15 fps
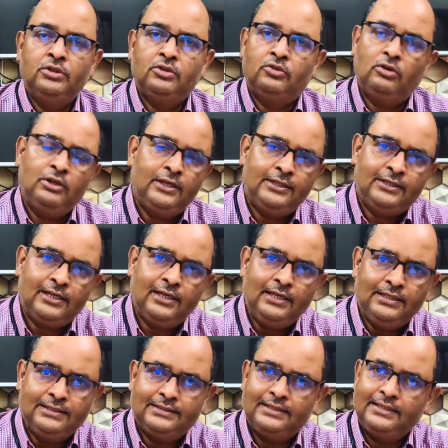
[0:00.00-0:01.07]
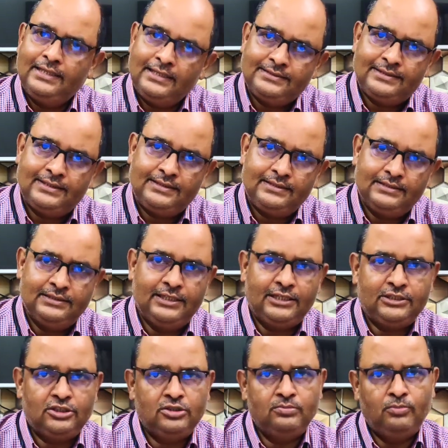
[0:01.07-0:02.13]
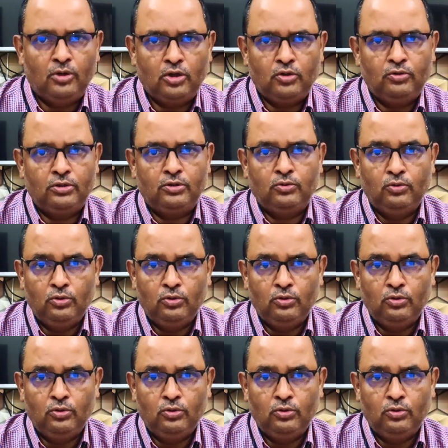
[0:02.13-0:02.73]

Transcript: Collateral is an asset that the borrower